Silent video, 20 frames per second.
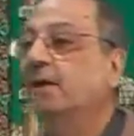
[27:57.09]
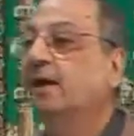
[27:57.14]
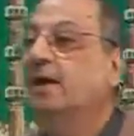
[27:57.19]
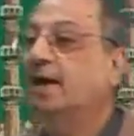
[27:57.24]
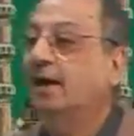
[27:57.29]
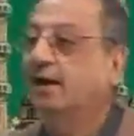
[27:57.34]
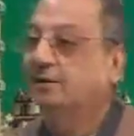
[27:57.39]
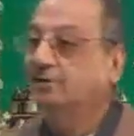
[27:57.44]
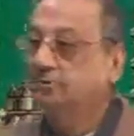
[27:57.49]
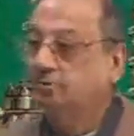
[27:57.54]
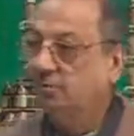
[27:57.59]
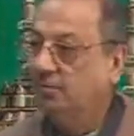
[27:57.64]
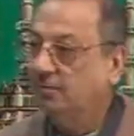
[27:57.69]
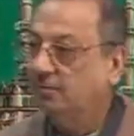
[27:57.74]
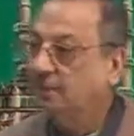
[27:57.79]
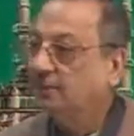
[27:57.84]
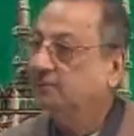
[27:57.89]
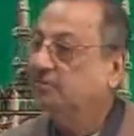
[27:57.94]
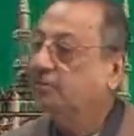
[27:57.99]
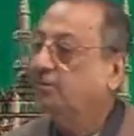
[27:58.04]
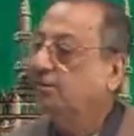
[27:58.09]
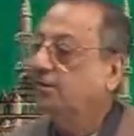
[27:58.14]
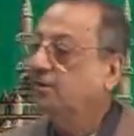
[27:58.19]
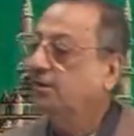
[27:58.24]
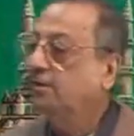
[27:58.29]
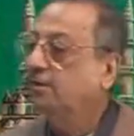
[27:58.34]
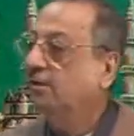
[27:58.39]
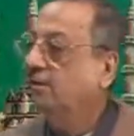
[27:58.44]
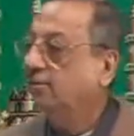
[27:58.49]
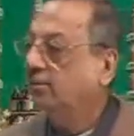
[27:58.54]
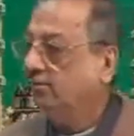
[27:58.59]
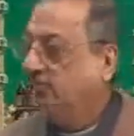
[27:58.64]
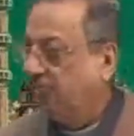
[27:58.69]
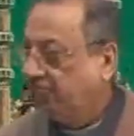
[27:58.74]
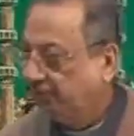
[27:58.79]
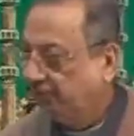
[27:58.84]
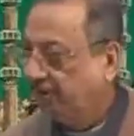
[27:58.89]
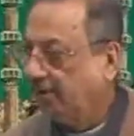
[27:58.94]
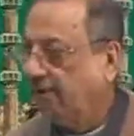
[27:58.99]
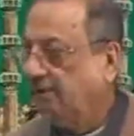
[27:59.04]
al-jumlatul
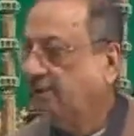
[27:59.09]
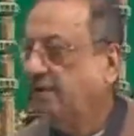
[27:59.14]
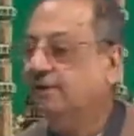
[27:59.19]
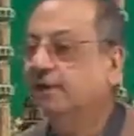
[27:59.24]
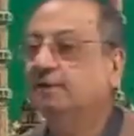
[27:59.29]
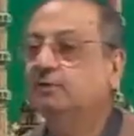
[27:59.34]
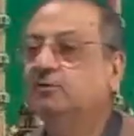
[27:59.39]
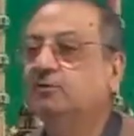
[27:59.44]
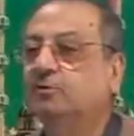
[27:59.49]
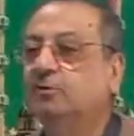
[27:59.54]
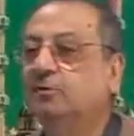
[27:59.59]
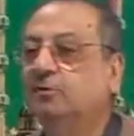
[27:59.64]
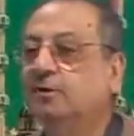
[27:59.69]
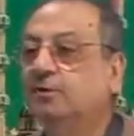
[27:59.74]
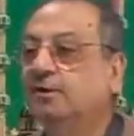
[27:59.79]
fi'liyatu